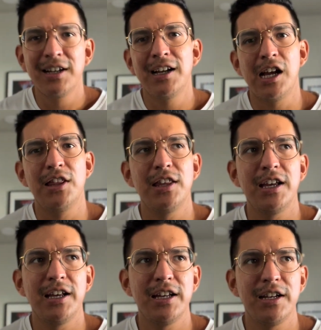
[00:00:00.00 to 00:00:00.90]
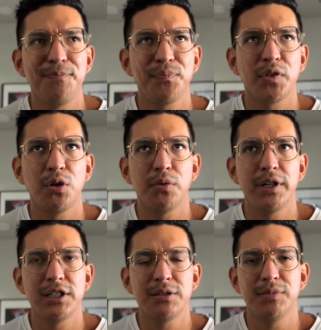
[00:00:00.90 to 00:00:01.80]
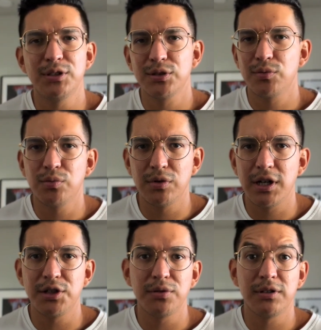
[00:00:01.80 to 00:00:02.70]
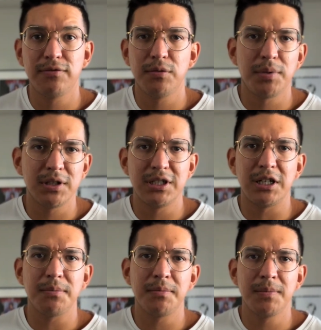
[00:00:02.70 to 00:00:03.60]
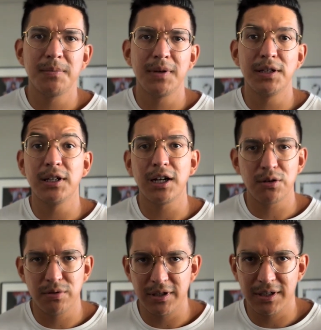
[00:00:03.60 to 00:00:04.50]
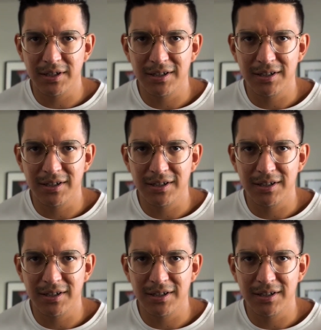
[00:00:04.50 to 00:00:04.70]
And then going into middle school, I joined the football team. And then I quit.